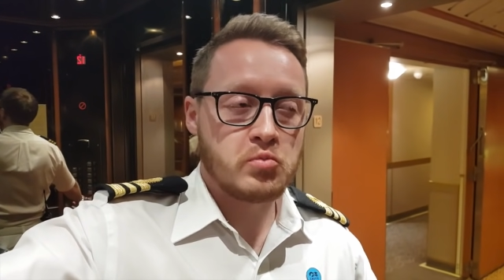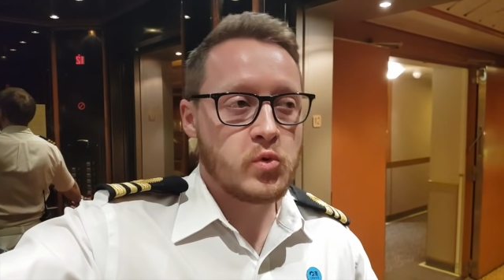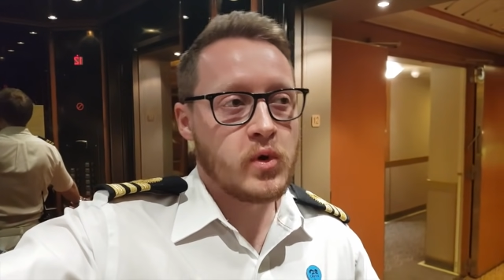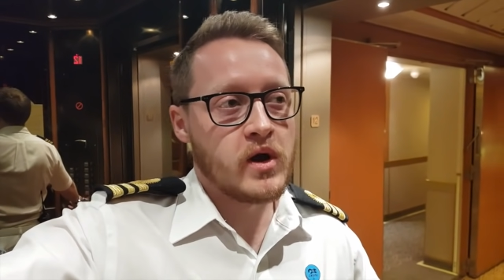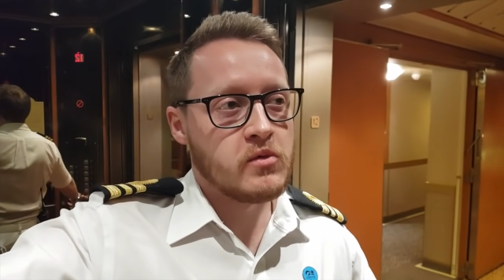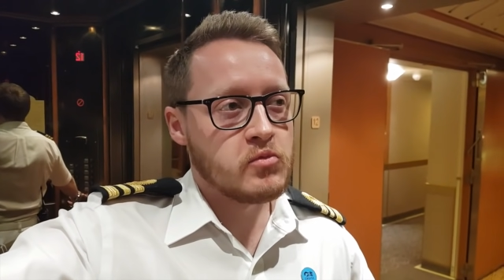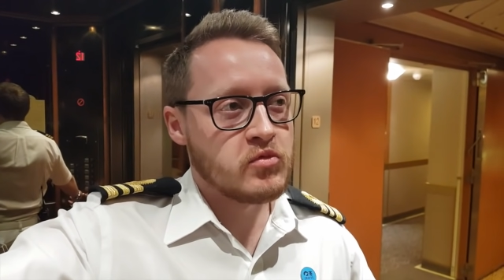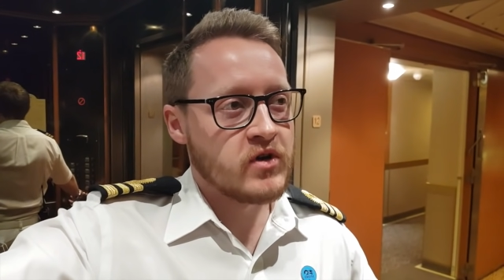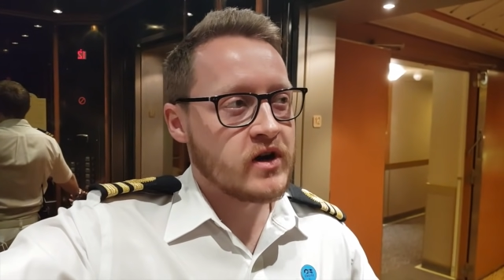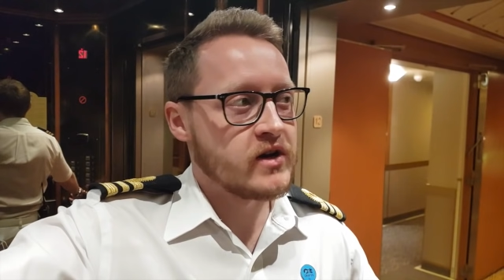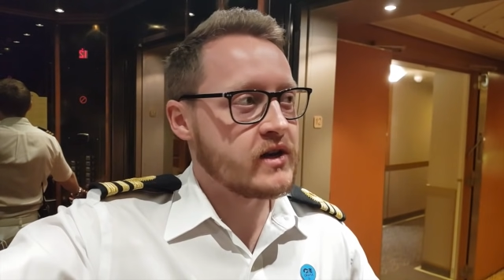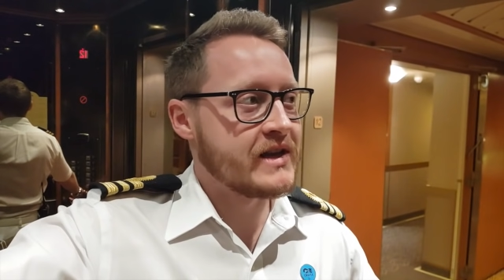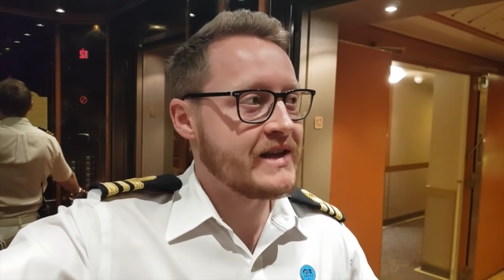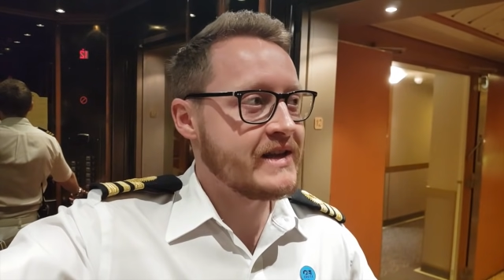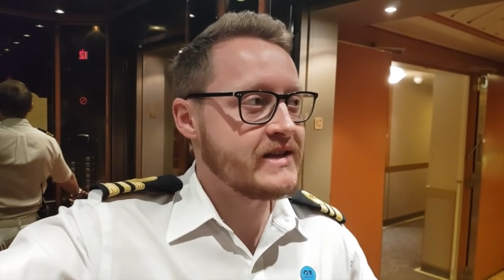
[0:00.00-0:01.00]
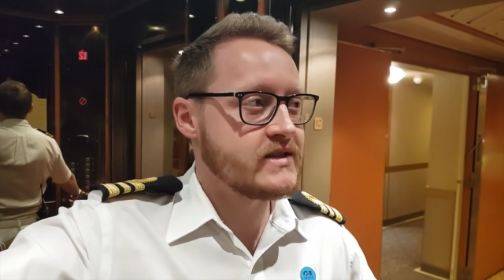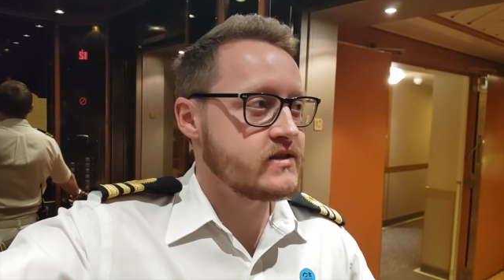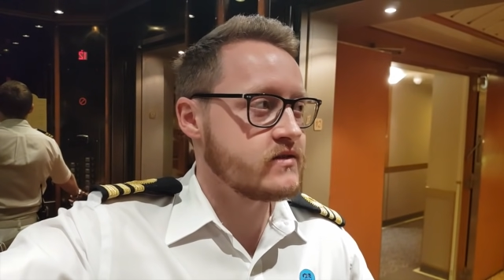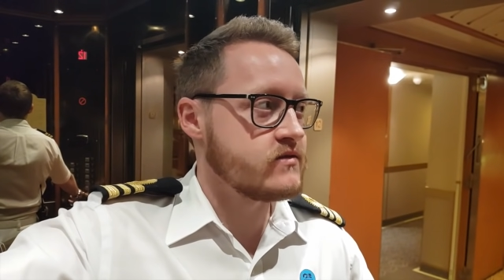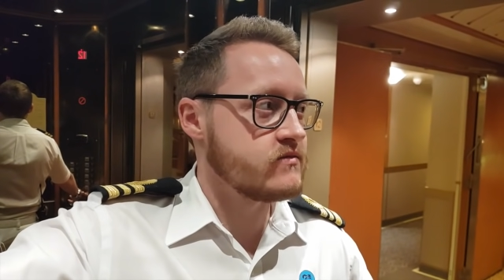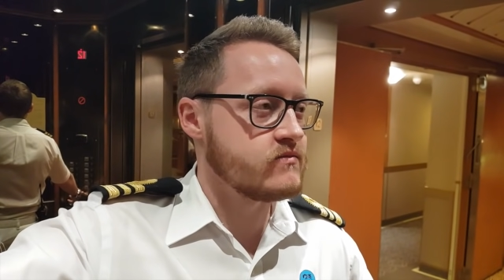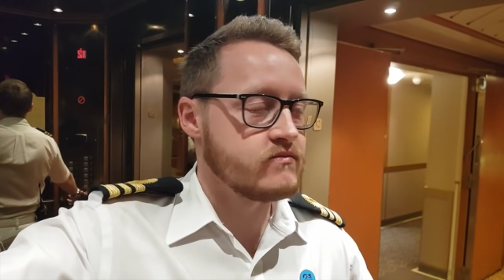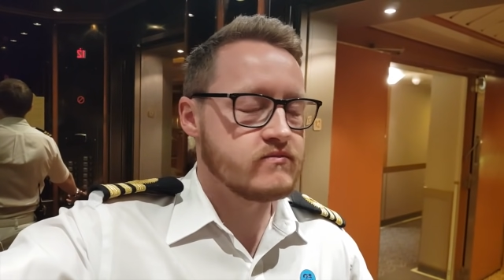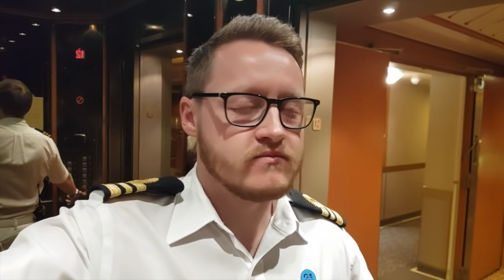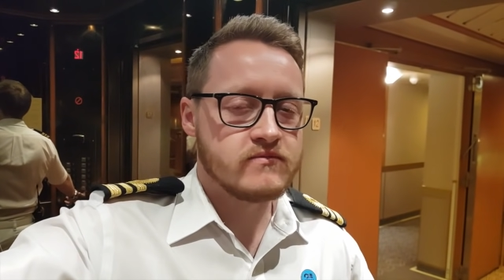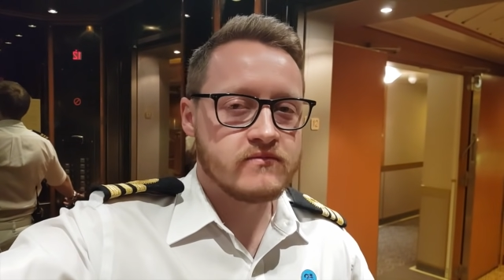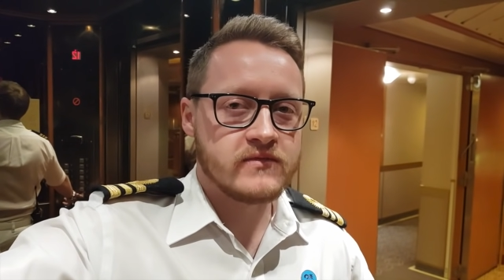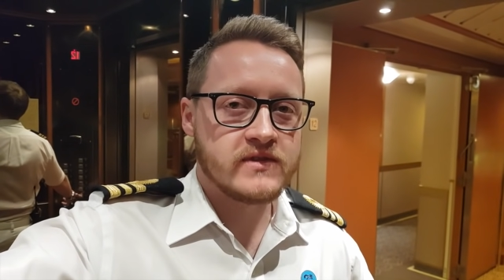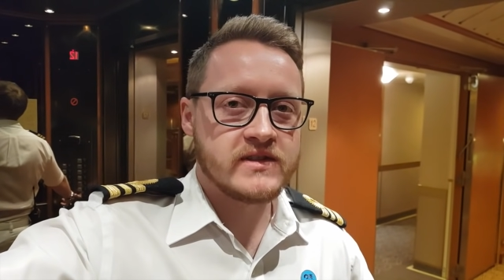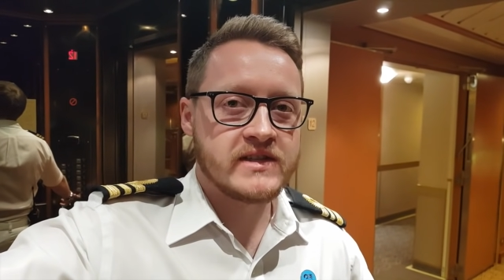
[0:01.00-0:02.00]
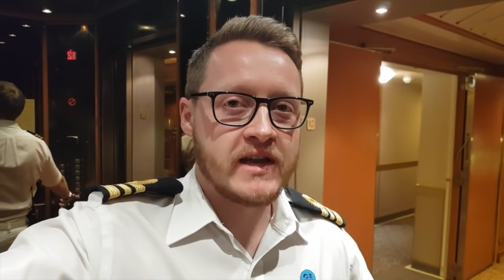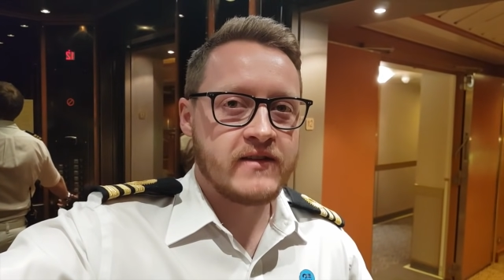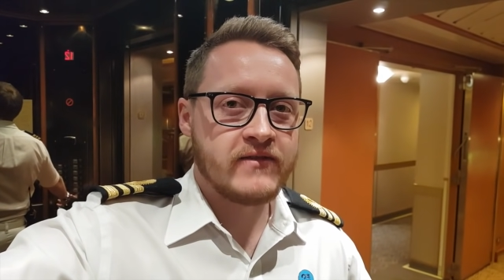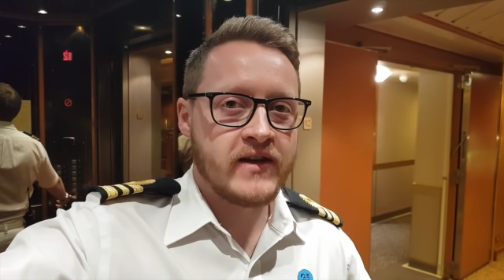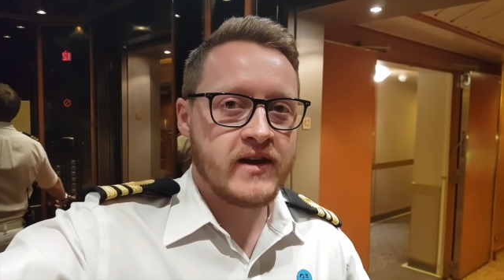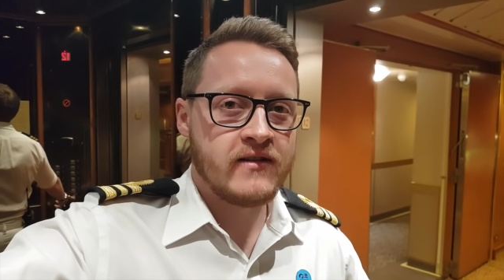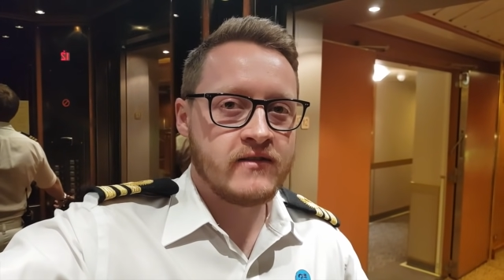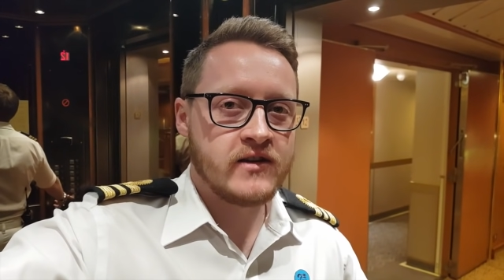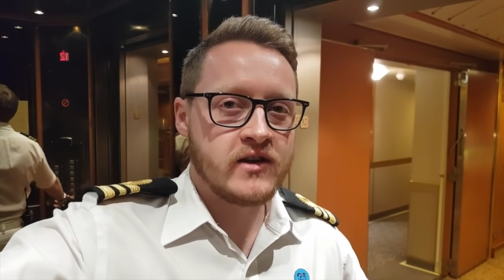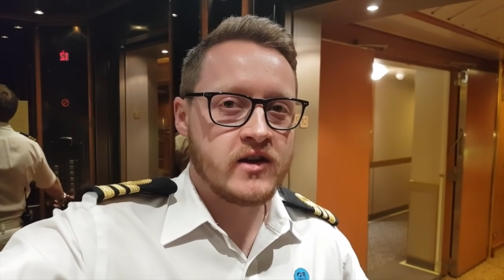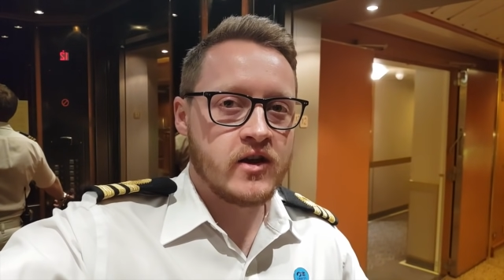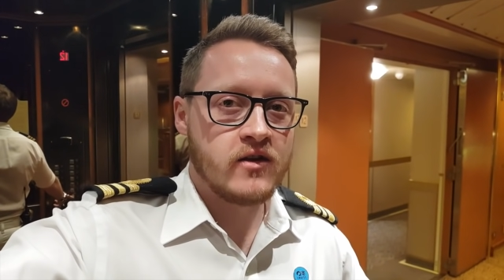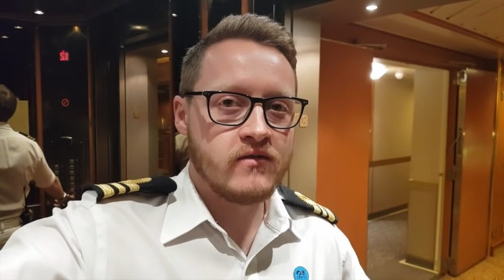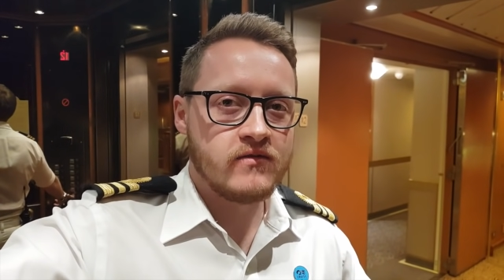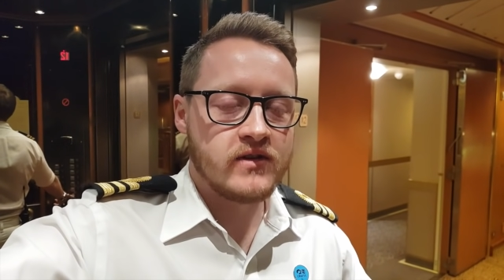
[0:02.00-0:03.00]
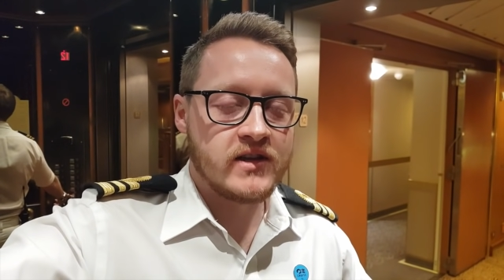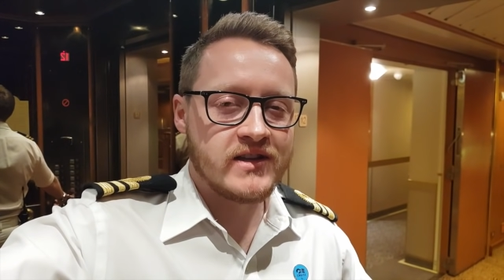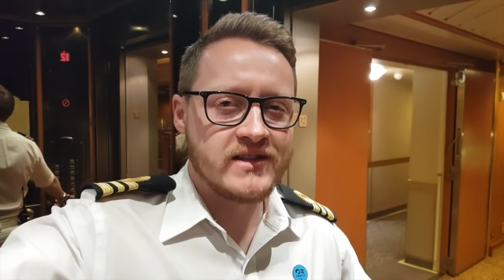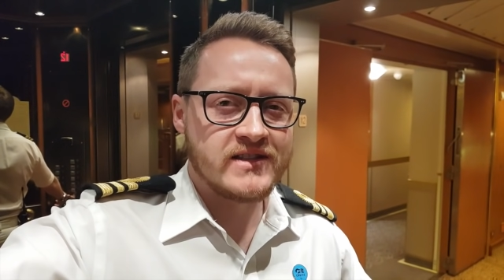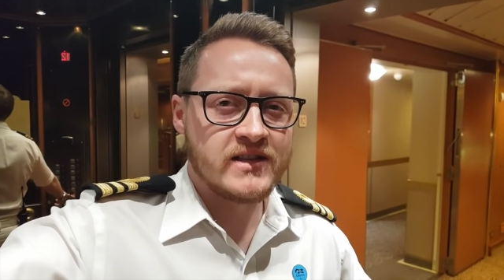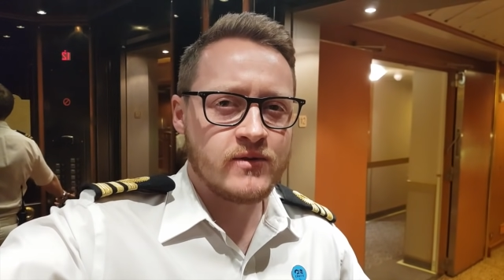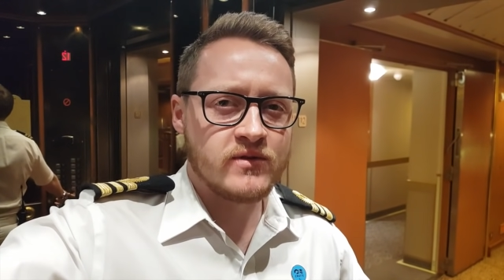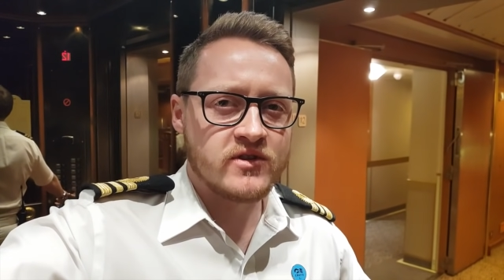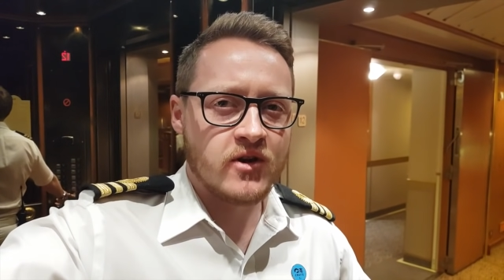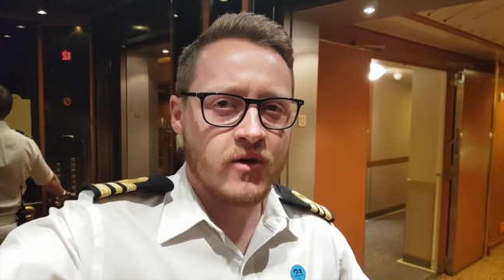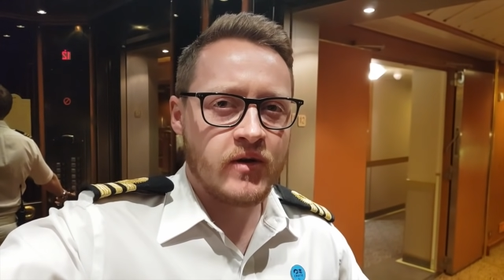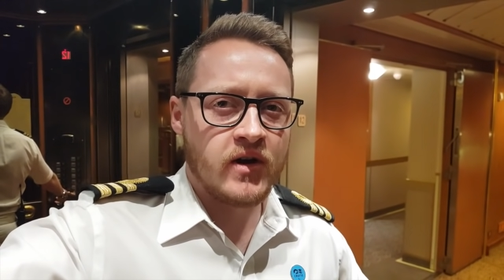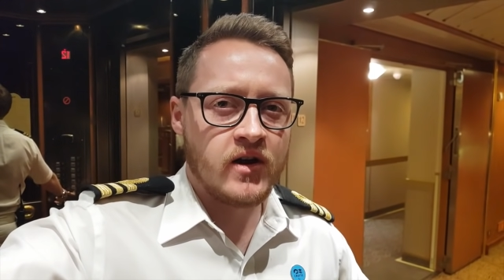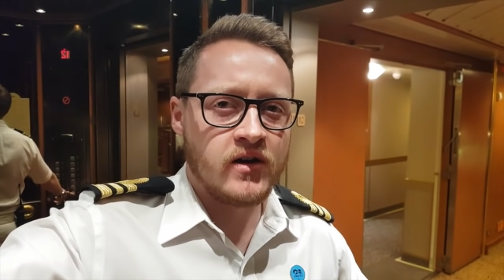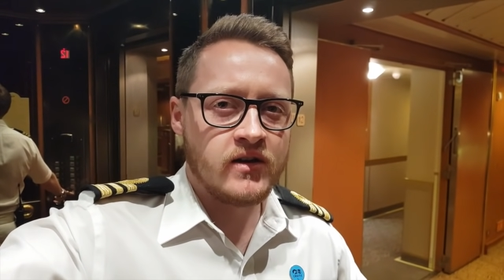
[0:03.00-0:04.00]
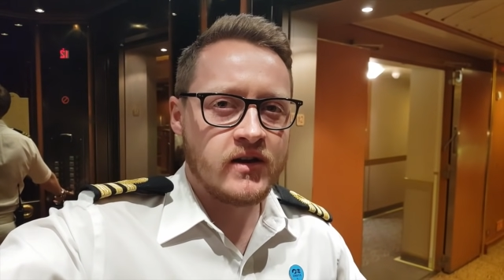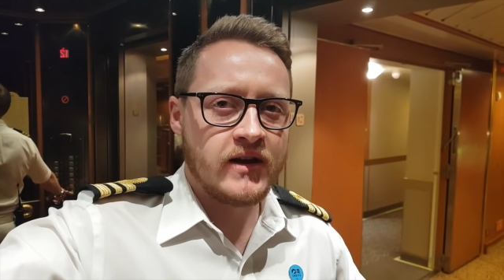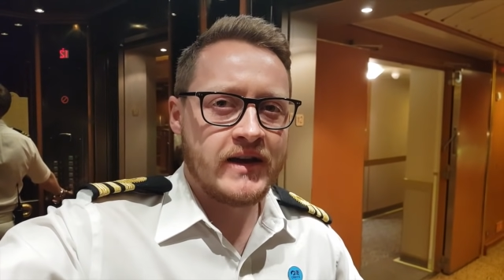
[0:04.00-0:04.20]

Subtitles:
Quite brightly lit. Safe area, you know, you can see what's going on.